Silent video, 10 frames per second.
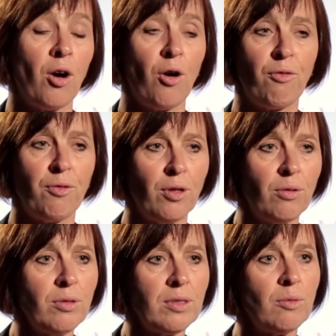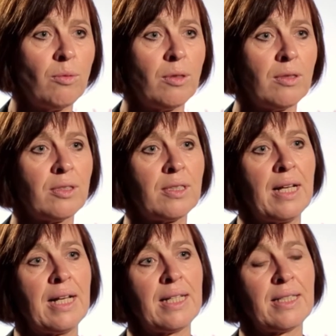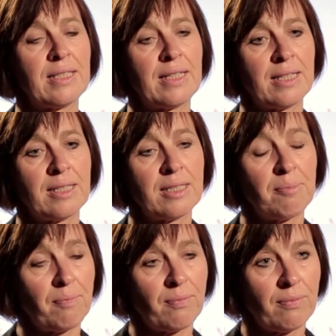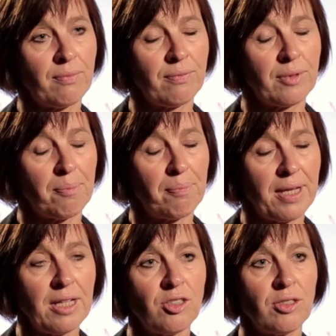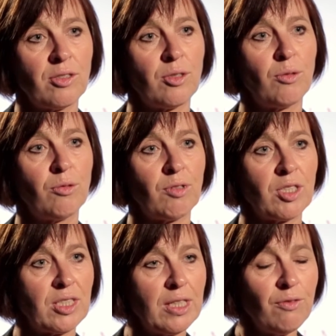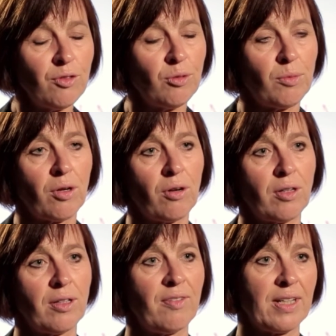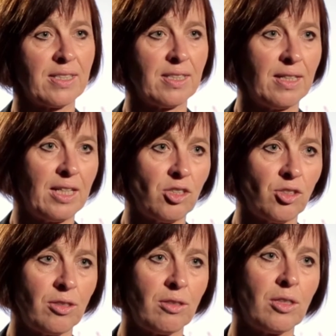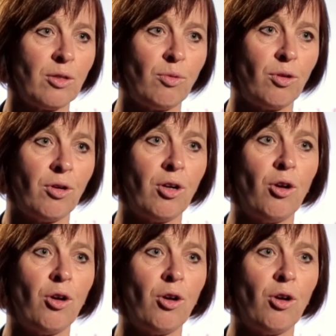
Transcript: Of note was that the patients who received pneumococcal vaccination, there were